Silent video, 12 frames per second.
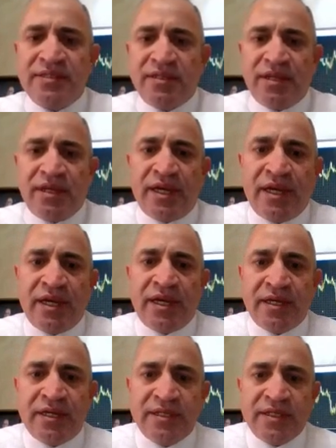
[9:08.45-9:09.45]
let's
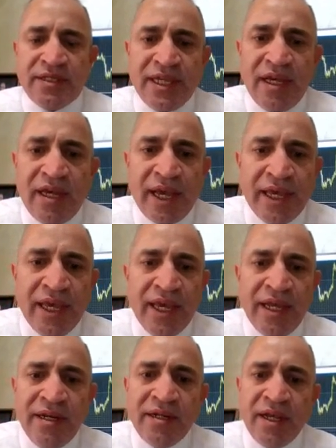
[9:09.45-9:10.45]
say
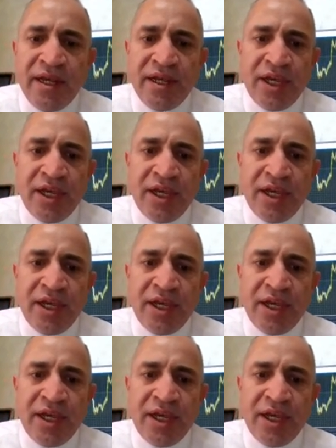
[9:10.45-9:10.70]
again,